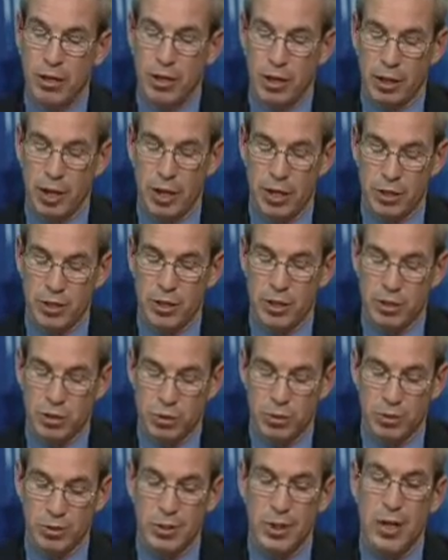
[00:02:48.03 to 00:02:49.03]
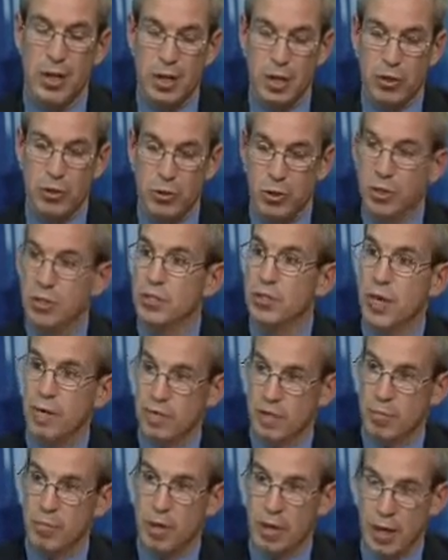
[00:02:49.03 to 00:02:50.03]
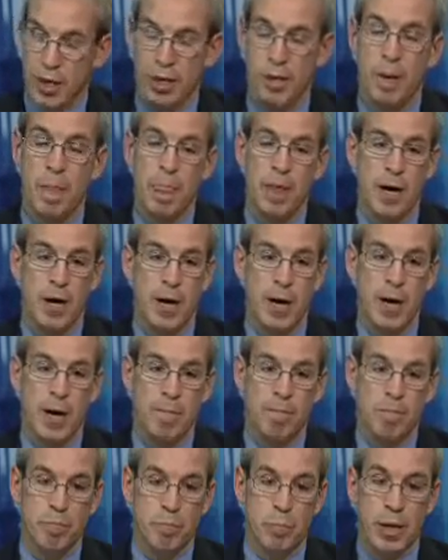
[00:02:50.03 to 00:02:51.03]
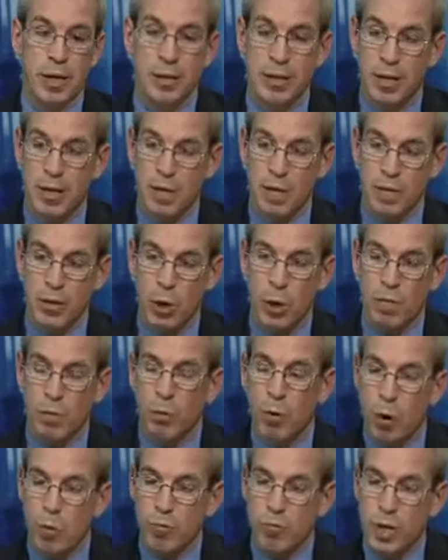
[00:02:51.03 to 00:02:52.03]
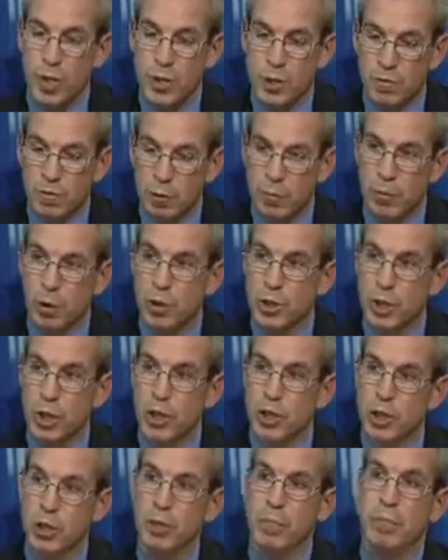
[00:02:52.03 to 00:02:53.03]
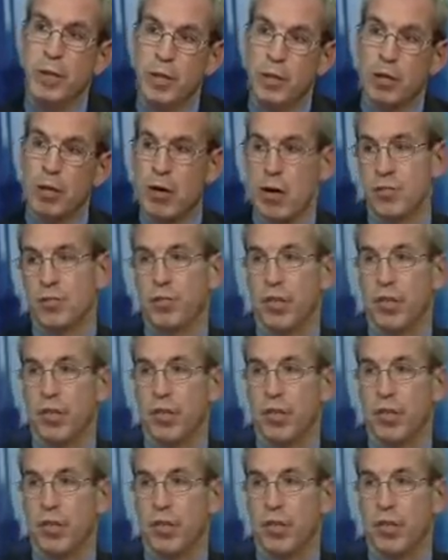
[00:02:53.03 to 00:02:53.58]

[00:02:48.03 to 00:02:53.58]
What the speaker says: kids in a school, you can save some money. But the overall reason for merging shouldn't be the cost